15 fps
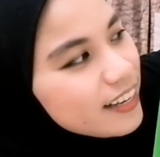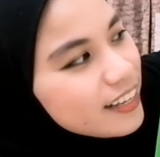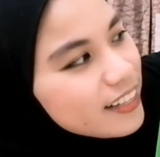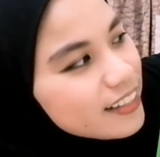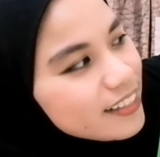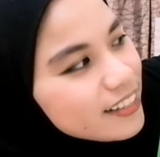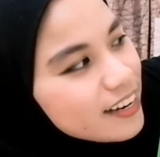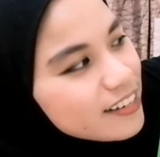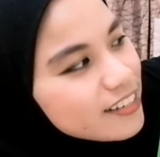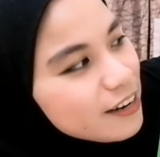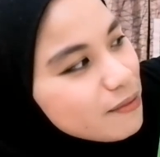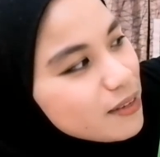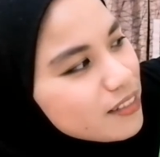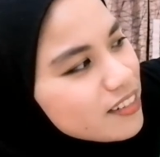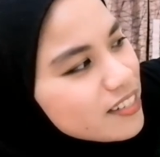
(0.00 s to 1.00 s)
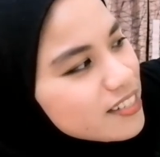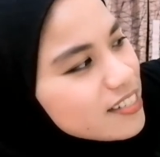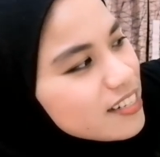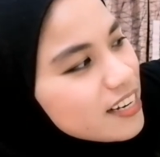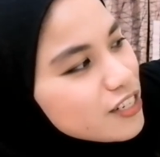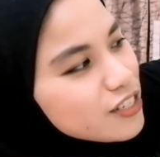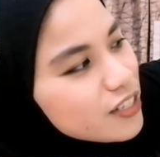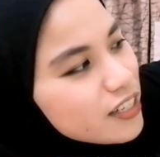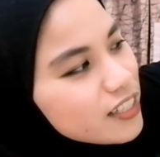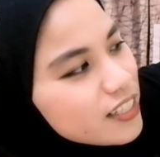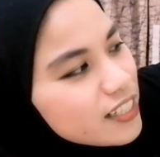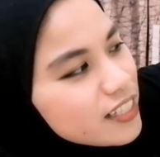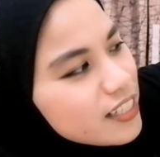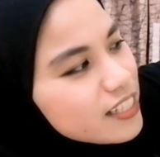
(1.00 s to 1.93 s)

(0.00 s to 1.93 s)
and the Arabic translation.